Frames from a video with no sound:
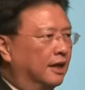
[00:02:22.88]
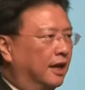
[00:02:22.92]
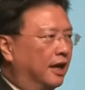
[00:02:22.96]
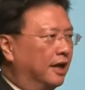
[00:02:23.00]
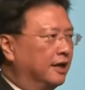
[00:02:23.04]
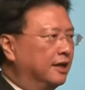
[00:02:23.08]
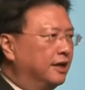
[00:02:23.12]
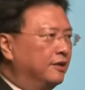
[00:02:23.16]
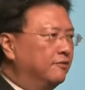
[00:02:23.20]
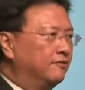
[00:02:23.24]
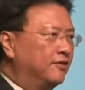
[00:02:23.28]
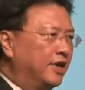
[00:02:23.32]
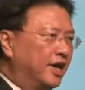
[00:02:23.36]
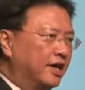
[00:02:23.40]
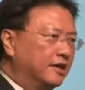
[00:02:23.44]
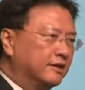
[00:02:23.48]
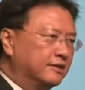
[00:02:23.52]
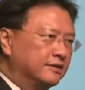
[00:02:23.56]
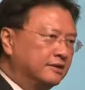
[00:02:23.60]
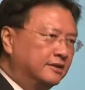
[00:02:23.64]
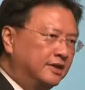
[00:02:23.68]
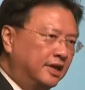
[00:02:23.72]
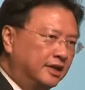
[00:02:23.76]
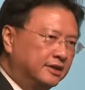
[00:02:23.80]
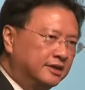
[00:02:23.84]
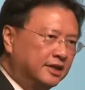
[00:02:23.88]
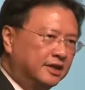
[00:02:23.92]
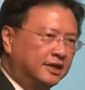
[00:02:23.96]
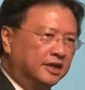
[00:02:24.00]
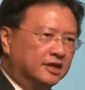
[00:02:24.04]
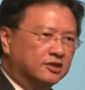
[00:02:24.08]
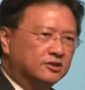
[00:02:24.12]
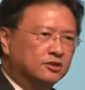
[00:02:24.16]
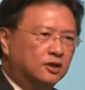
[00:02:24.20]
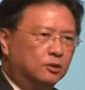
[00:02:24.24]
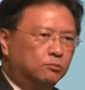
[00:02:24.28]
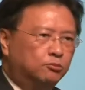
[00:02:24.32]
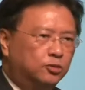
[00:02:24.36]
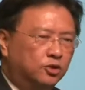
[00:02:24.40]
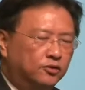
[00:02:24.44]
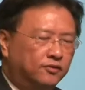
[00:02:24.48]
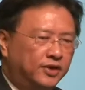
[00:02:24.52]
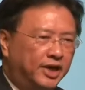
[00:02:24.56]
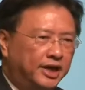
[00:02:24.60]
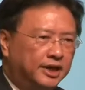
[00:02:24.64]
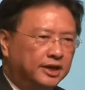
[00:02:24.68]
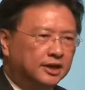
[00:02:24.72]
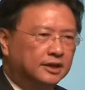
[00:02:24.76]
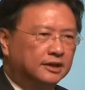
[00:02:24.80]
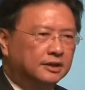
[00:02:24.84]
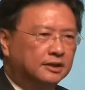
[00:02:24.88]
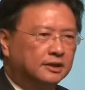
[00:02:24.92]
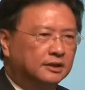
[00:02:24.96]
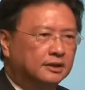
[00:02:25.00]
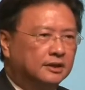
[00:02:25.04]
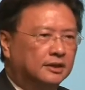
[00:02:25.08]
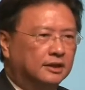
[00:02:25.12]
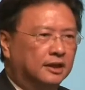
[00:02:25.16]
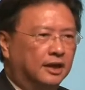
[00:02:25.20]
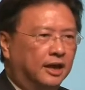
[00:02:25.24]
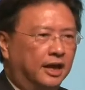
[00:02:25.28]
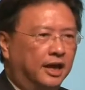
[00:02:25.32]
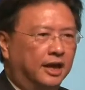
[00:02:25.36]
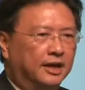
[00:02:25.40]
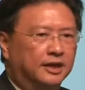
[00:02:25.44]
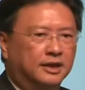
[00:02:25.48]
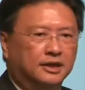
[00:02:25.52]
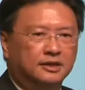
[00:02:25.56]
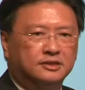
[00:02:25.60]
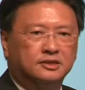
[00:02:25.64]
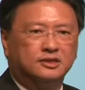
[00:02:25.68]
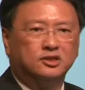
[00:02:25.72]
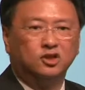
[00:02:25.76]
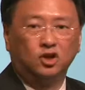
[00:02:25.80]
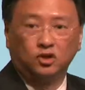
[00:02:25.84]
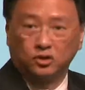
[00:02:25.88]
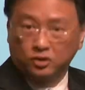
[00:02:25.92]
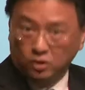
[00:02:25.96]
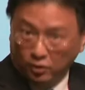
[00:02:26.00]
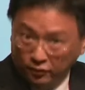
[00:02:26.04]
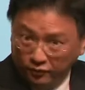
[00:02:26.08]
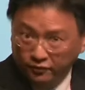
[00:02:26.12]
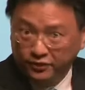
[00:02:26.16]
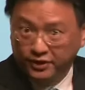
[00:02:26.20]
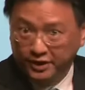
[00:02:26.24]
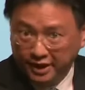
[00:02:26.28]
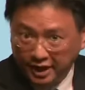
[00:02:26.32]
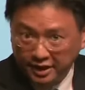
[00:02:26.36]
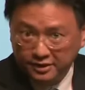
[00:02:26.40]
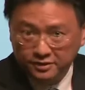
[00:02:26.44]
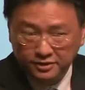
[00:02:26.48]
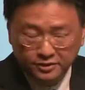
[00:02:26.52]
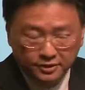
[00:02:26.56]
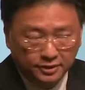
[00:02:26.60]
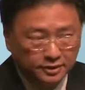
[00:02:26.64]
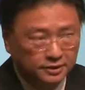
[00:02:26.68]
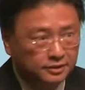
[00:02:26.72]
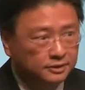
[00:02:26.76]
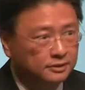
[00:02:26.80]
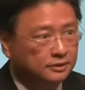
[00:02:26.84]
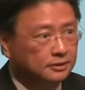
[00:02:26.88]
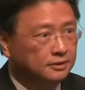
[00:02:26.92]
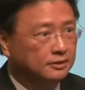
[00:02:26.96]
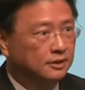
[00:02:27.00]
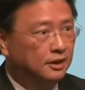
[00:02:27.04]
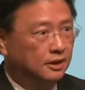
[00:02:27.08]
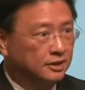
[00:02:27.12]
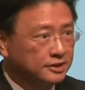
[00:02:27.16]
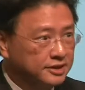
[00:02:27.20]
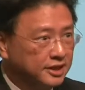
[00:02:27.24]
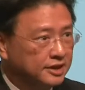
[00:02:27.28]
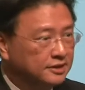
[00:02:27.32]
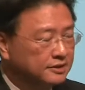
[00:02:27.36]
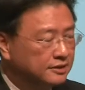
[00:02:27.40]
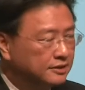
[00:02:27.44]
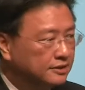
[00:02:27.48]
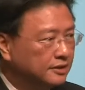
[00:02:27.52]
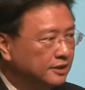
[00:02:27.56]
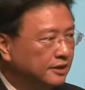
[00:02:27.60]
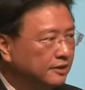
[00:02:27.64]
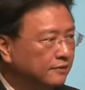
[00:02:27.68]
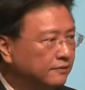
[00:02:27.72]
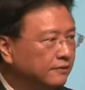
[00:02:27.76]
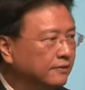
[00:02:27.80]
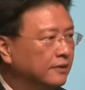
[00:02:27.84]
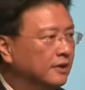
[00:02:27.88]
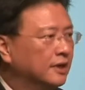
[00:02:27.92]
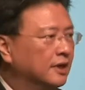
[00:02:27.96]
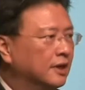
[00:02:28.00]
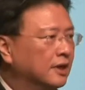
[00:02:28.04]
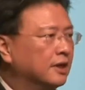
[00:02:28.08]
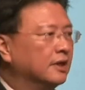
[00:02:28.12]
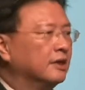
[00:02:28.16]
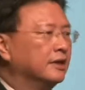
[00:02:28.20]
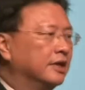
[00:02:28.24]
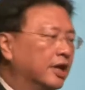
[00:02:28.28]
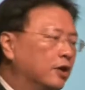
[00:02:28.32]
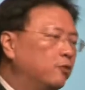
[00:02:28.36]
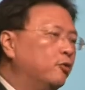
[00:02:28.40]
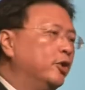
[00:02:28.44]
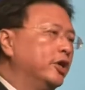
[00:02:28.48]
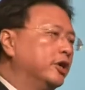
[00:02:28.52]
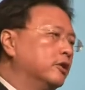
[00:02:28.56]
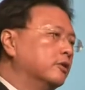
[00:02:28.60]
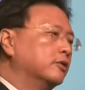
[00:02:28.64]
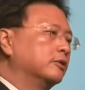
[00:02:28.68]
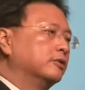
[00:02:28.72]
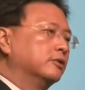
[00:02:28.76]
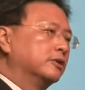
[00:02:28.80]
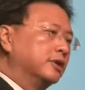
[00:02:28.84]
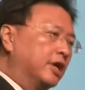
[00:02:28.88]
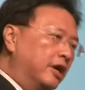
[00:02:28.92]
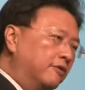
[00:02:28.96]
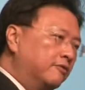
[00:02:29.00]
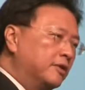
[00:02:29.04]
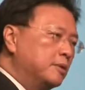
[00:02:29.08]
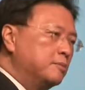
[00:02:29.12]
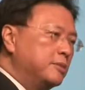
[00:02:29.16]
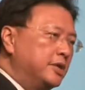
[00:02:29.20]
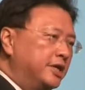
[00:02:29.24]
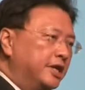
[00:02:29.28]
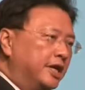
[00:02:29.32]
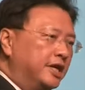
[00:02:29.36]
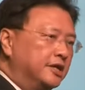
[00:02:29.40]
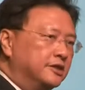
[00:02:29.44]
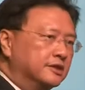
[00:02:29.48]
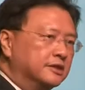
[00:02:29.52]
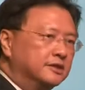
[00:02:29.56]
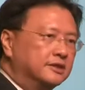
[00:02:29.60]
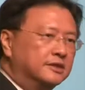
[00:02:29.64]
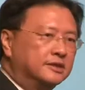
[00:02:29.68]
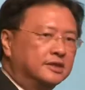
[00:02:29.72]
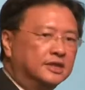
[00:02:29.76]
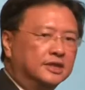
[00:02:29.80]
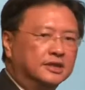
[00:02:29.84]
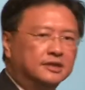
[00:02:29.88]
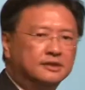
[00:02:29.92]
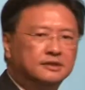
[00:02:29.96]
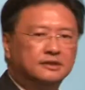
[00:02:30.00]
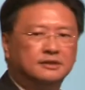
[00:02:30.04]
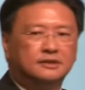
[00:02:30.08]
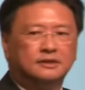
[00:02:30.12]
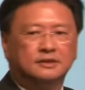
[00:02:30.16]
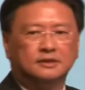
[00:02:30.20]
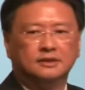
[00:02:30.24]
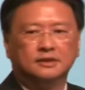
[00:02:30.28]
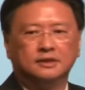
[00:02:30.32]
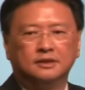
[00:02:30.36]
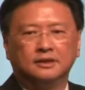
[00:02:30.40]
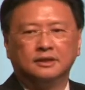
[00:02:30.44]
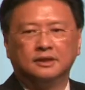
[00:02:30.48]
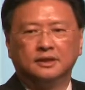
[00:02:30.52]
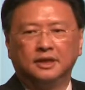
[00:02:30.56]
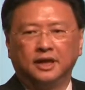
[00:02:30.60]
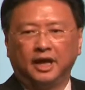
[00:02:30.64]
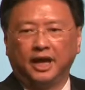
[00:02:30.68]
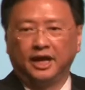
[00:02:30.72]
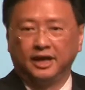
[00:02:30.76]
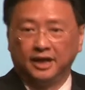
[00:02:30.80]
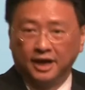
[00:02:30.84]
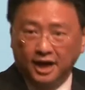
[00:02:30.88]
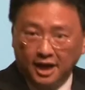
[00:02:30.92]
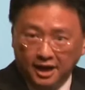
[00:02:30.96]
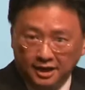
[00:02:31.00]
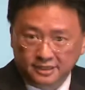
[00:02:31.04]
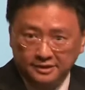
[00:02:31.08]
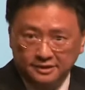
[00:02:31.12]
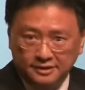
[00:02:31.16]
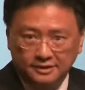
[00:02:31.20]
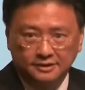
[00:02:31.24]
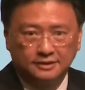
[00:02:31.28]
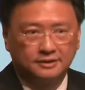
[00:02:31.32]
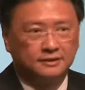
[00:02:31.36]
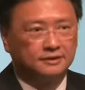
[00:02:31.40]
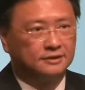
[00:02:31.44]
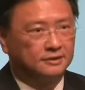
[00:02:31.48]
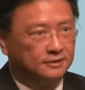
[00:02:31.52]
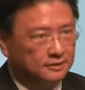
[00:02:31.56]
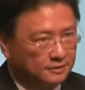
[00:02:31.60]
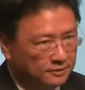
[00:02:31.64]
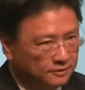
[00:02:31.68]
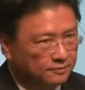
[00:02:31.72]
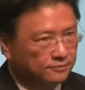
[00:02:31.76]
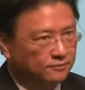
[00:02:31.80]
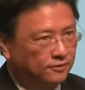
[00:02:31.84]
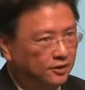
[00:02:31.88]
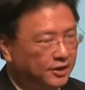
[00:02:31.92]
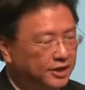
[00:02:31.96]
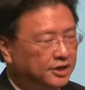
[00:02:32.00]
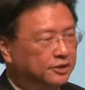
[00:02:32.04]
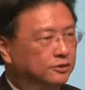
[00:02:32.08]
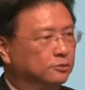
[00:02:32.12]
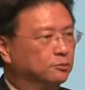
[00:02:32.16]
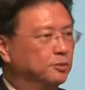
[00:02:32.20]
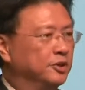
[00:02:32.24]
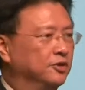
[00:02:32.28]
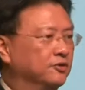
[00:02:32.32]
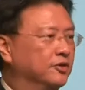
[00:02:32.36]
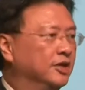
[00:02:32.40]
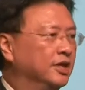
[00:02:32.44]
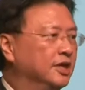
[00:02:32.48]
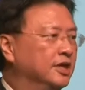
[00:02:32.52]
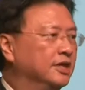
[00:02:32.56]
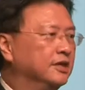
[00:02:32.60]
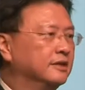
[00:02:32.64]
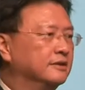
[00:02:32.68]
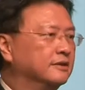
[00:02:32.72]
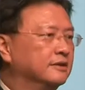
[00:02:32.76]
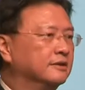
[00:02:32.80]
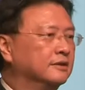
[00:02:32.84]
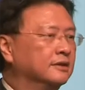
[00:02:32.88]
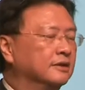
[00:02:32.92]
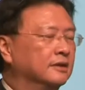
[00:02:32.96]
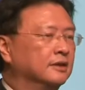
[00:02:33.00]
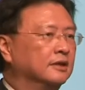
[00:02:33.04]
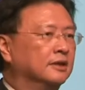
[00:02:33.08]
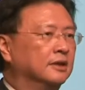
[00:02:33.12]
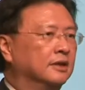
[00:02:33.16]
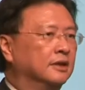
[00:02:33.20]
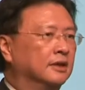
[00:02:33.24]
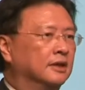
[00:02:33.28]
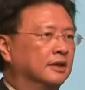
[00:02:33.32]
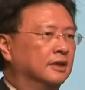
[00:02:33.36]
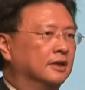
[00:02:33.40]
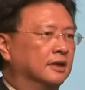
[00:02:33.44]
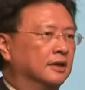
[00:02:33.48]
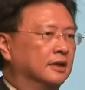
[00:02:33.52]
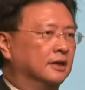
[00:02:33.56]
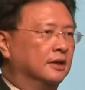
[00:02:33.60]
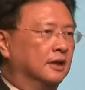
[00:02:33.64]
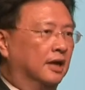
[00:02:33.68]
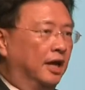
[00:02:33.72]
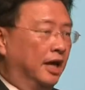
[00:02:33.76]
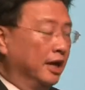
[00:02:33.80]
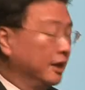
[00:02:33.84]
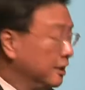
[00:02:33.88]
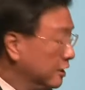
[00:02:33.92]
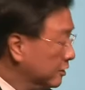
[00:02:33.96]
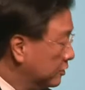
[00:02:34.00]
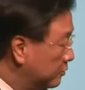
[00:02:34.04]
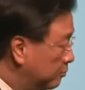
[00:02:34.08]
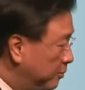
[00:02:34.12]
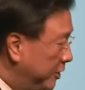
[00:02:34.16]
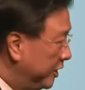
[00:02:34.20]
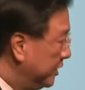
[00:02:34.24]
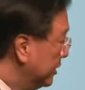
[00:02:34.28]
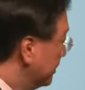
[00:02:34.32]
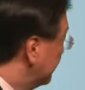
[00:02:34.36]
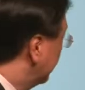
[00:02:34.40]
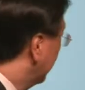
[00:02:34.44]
And if there's data that's not provided and is not confidential or sensitive, then we go to government agencies and ask for it to be released. And it's been